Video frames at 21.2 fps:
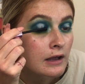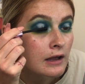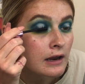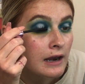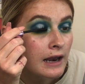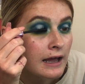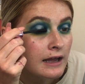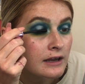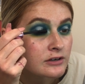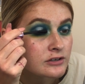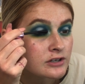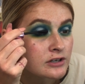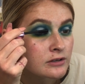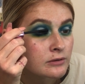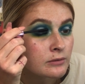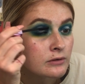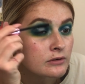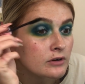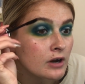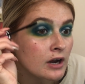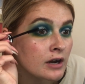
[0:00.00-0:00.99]
the lashes,
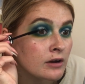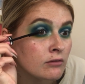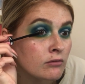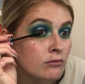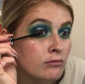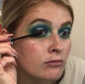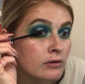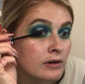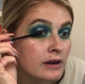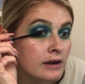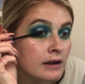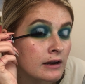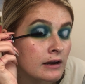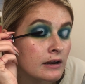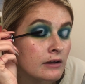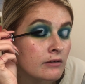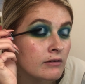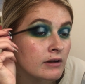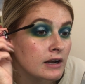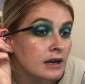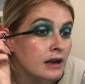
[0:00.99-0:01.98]
which I
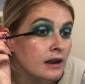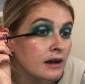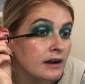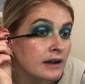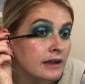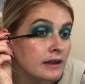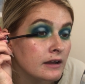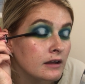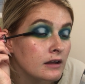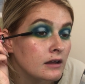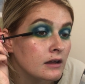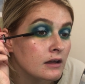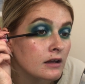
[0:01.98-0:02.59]
really, really like.